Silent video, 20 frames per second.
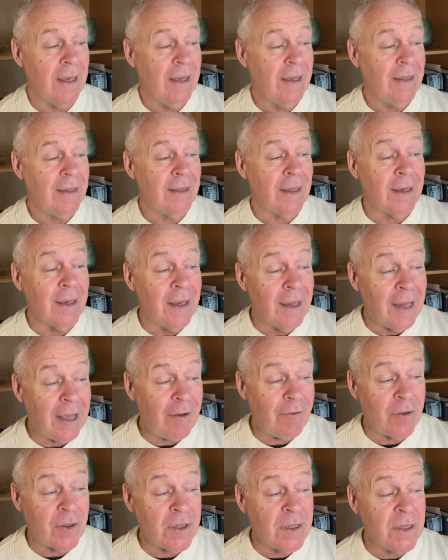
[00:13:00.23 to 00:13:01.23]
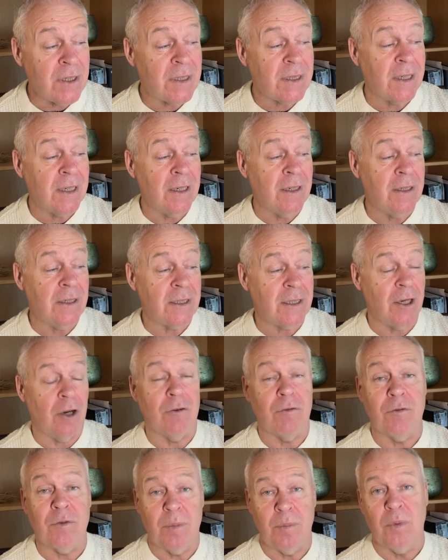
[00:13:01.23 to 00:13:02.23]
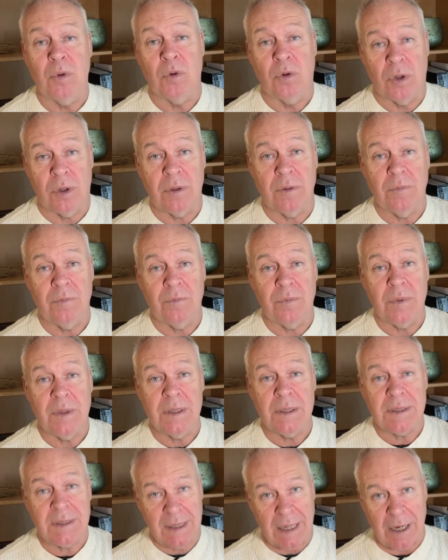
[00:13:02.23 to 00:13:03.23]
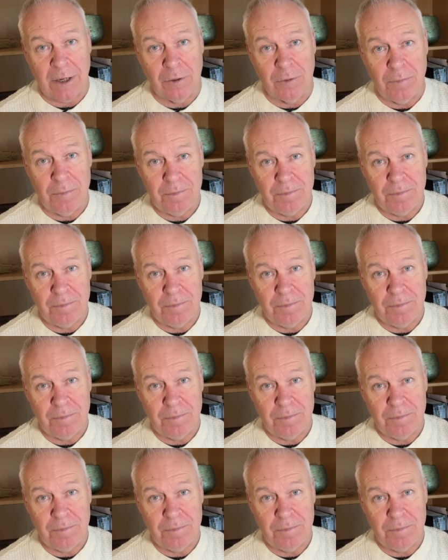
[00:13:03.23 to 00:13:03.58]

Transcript: the Levinson self-report scale.